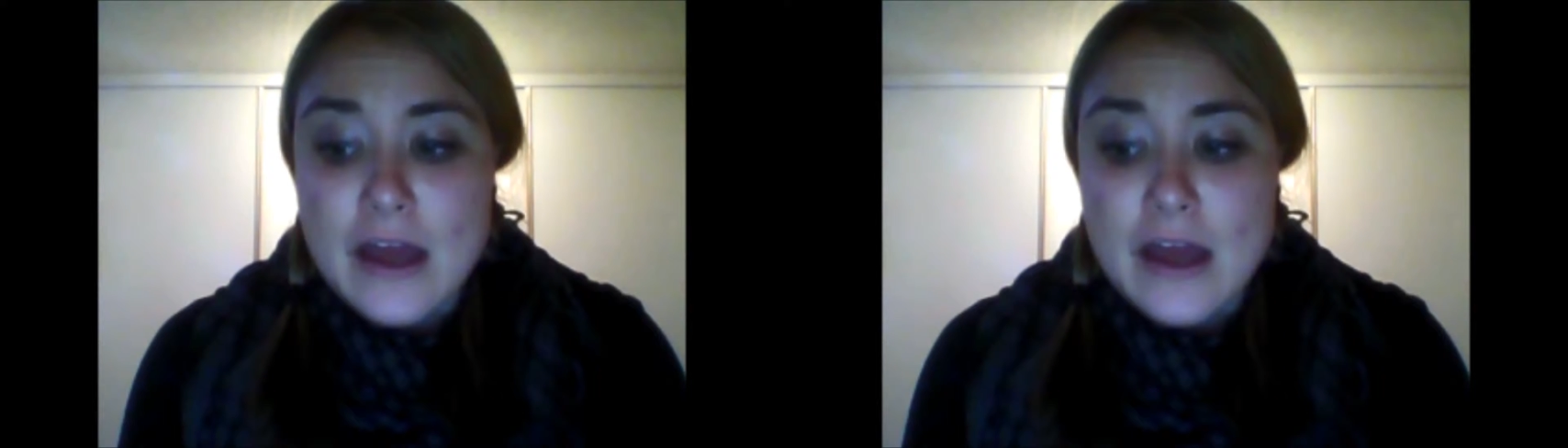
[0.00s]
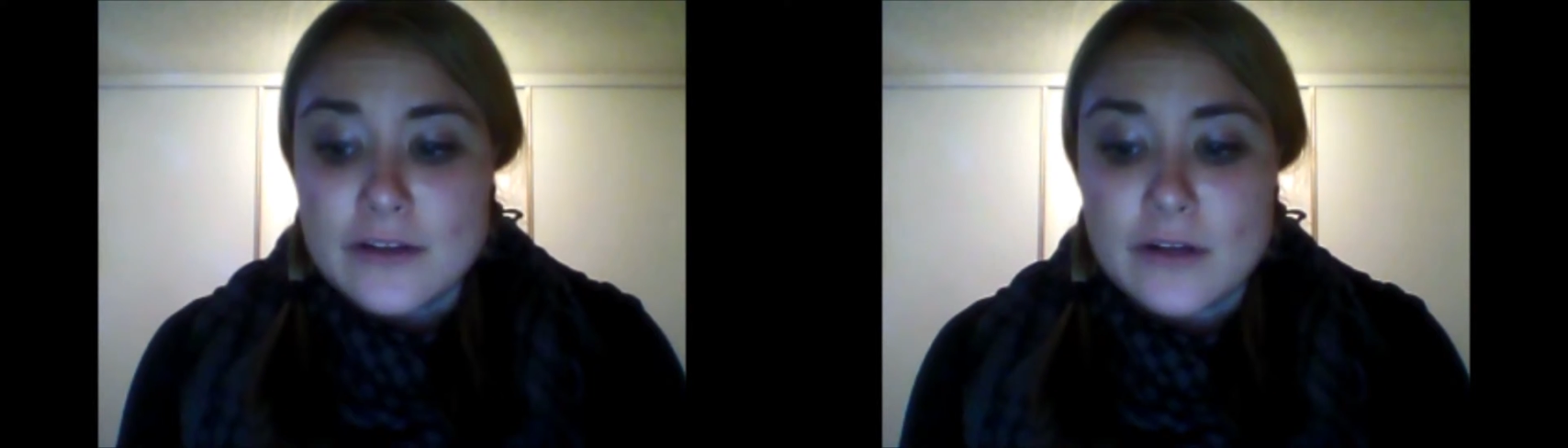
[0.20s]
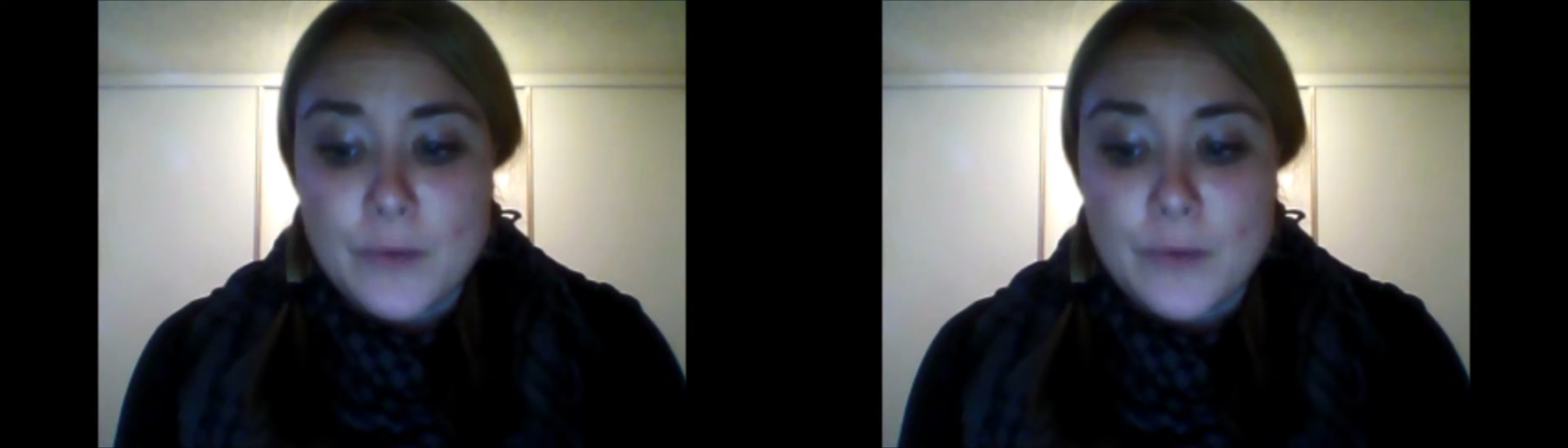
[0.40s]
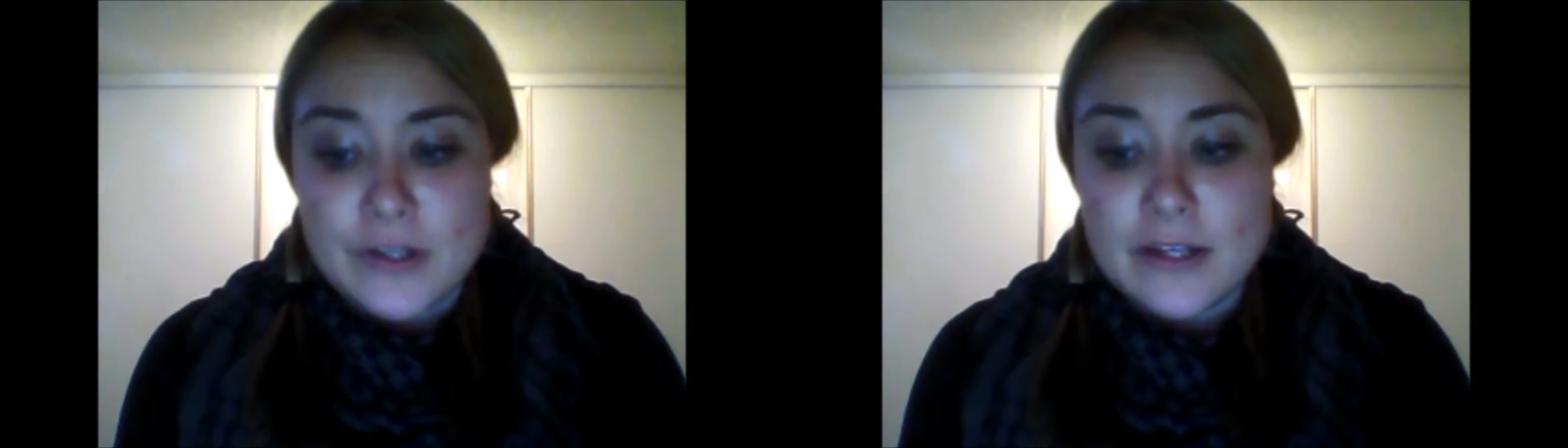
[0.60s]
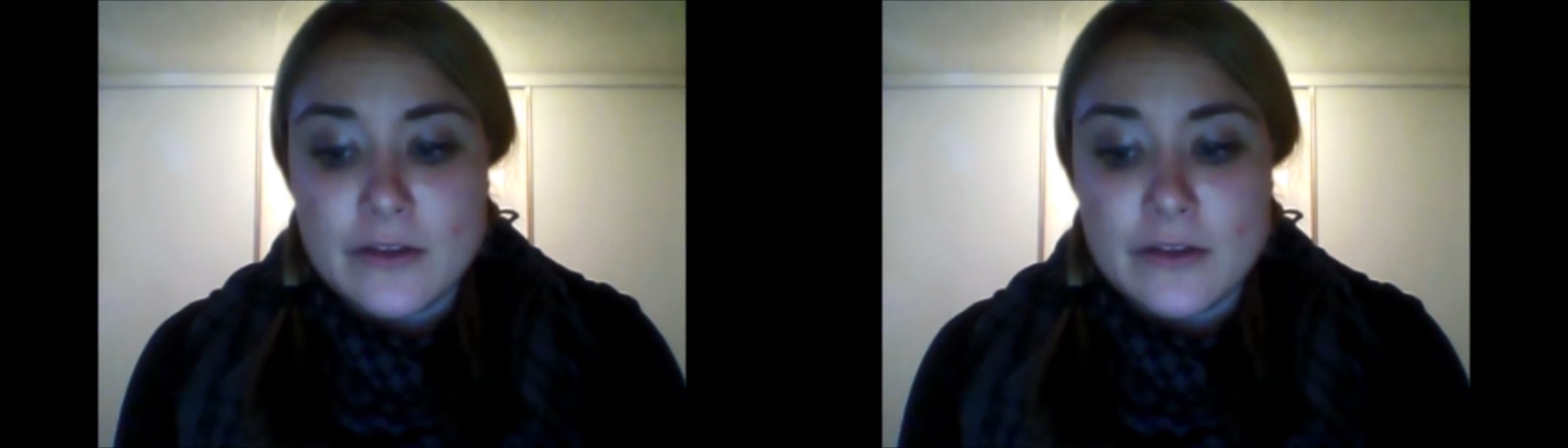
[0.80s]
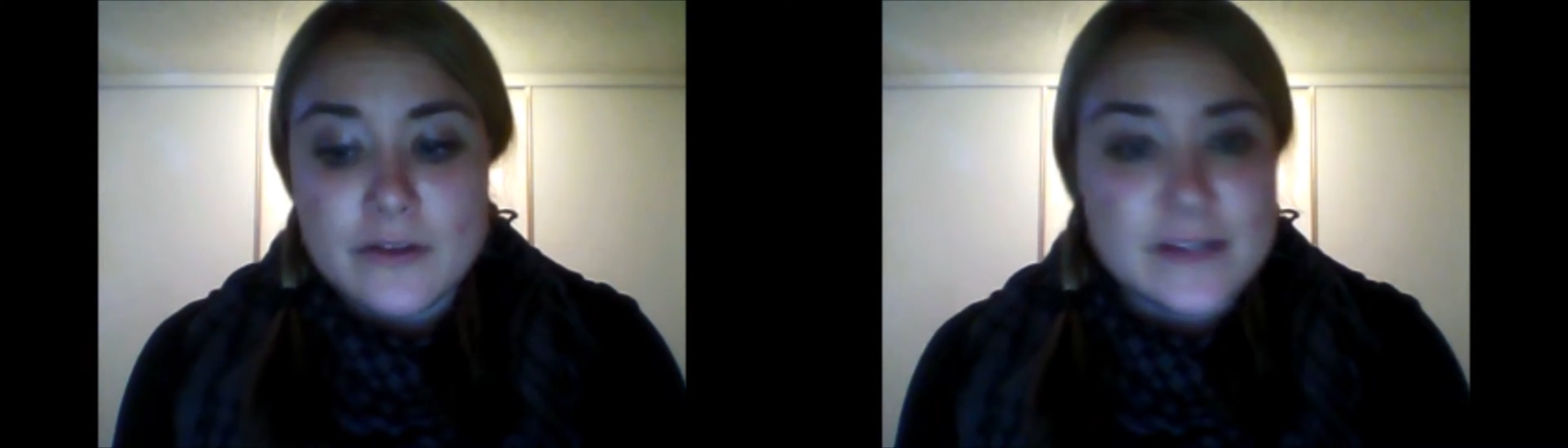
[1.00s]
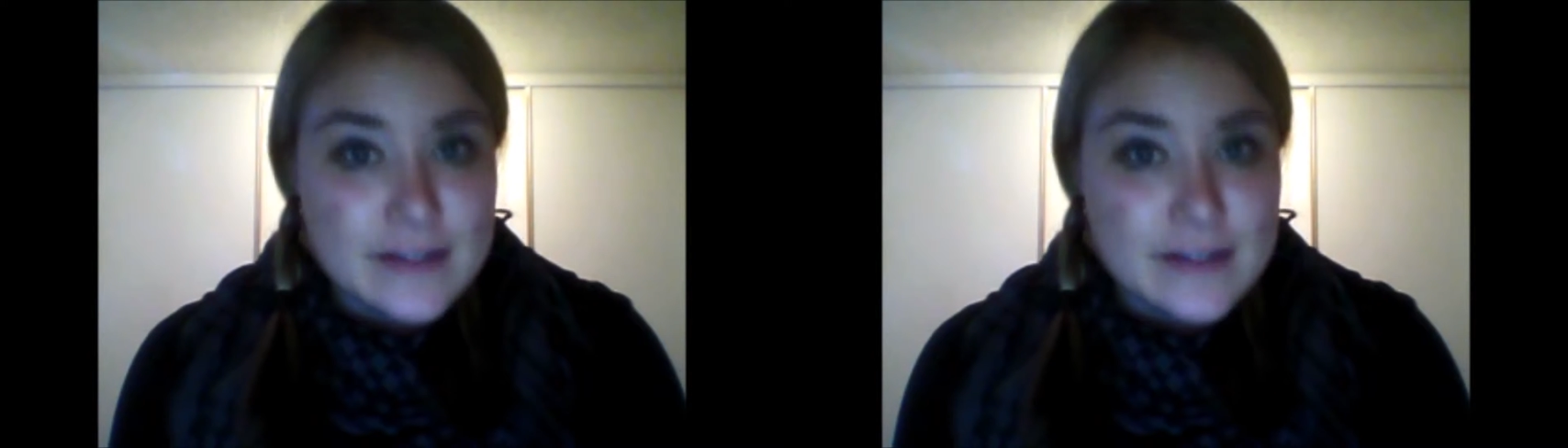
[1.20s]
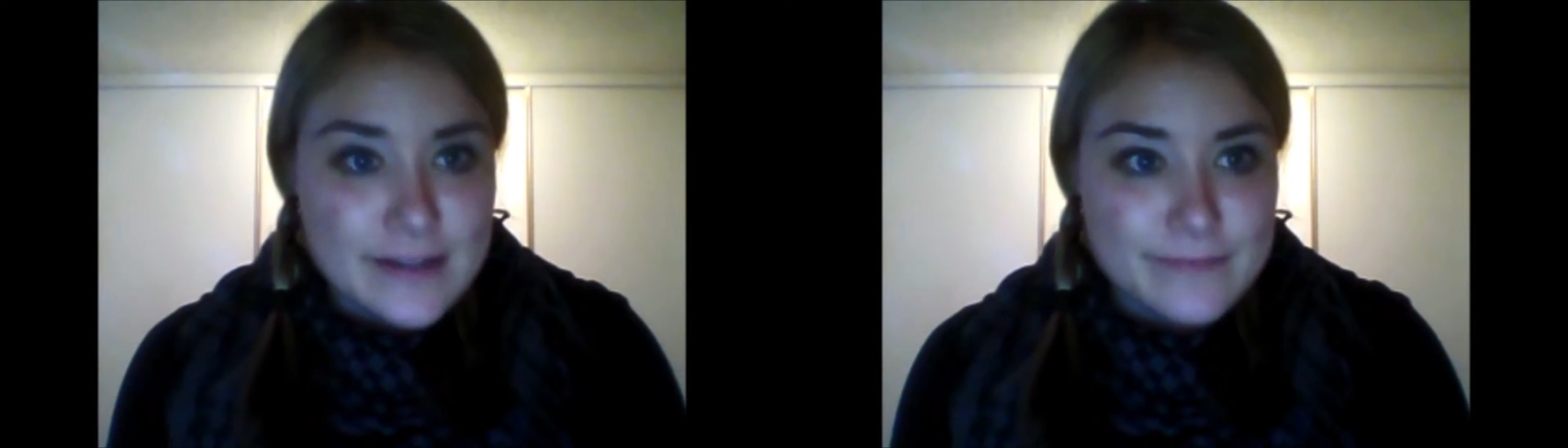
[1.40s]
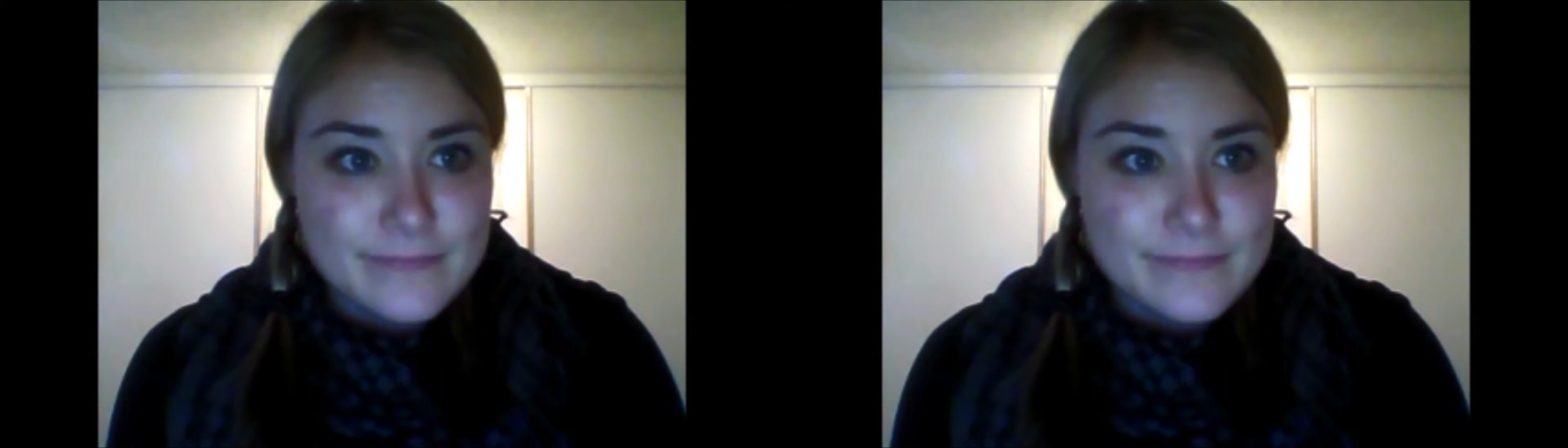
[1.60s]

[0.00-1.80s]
during a particular season.